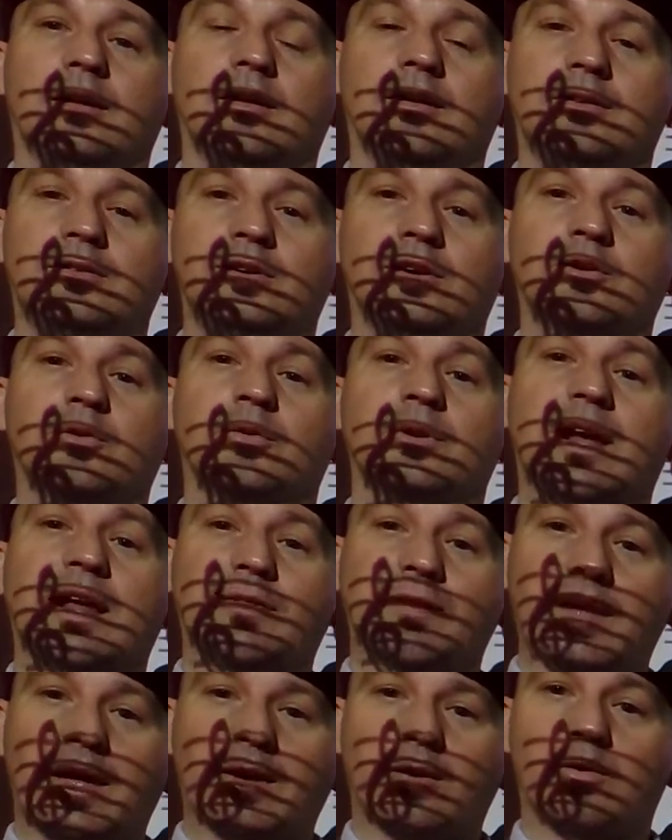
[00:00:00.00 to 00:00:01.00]
to
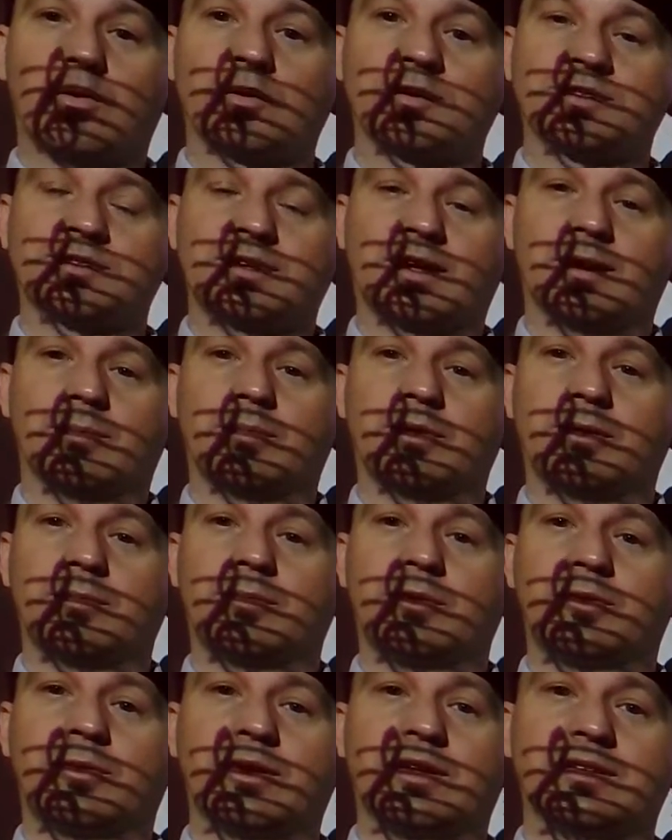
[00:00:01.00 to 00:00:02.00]
create that whole step
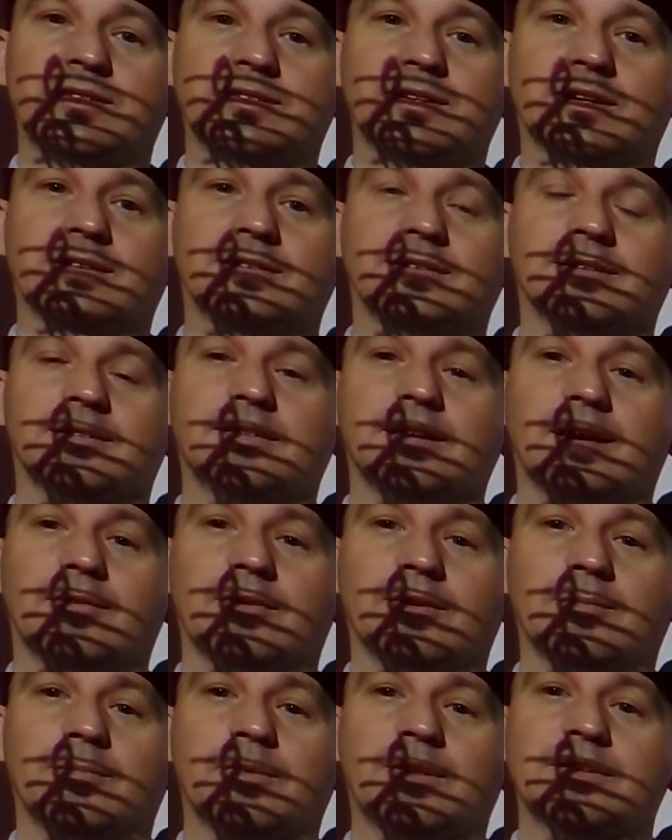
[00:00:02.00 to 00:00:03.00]
between 6 and
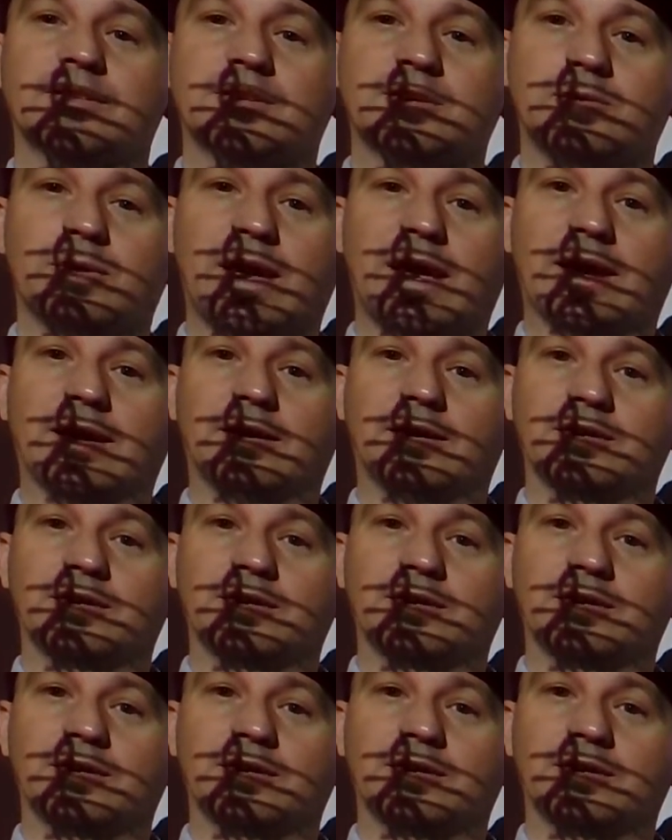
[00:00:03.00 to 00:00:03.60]
7. So you added a